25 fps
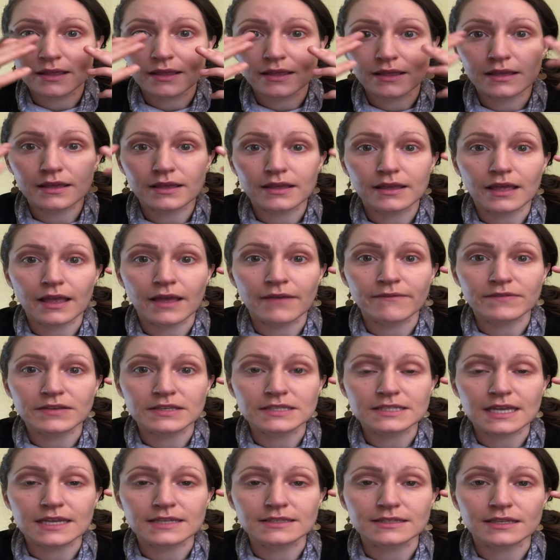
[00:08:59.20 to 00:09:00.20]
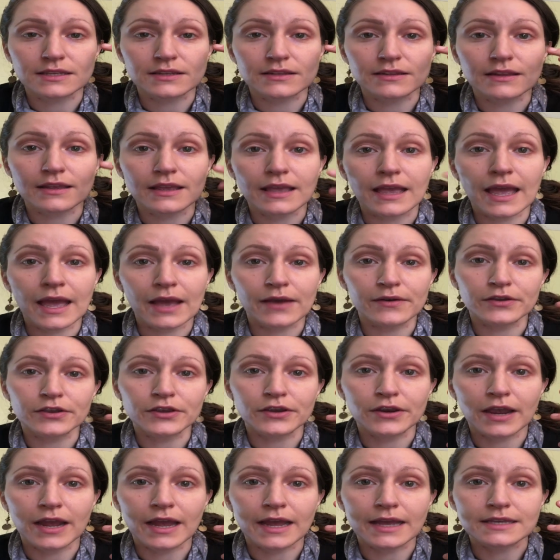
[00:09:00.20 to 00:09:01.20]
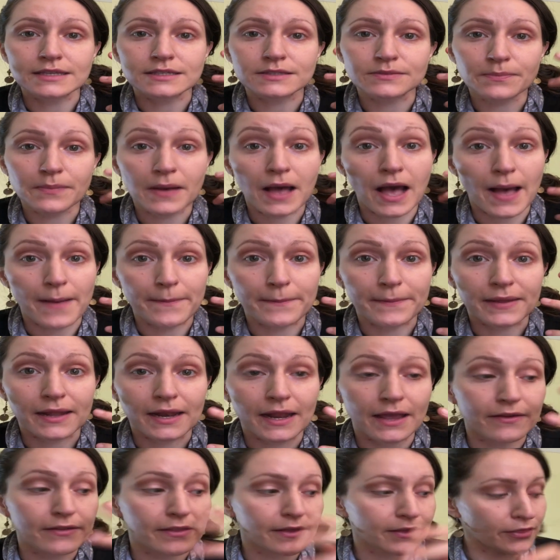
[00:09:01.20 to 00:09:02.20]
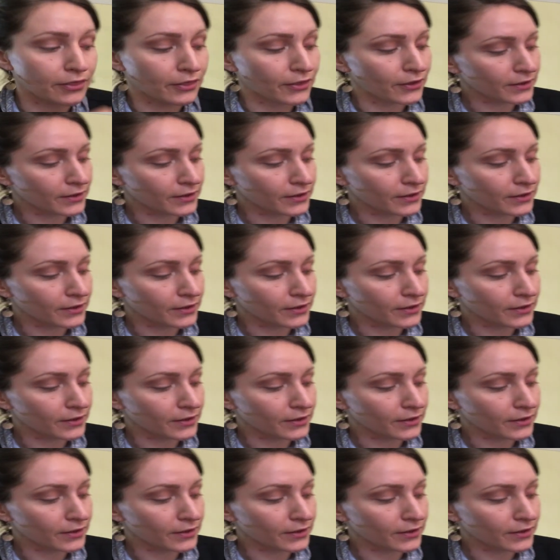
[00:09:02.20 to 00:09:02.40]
emphasizing how your eyes pop and how they look,